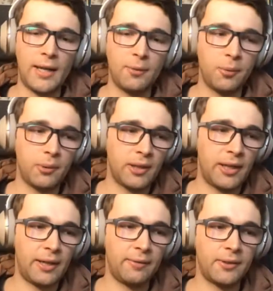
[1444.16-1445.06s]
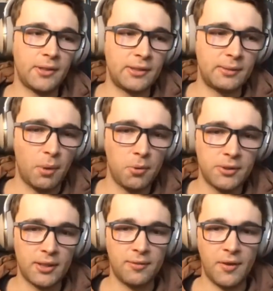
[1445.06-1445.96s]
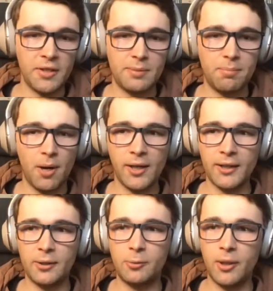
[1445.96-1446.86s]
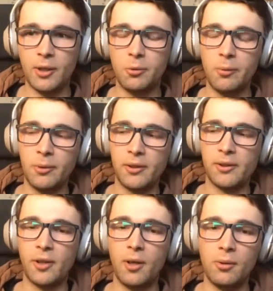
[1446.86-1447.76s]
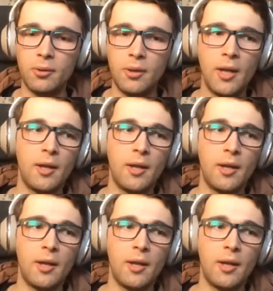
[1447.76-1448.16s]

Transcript: we will have this most advanced bucket where we will go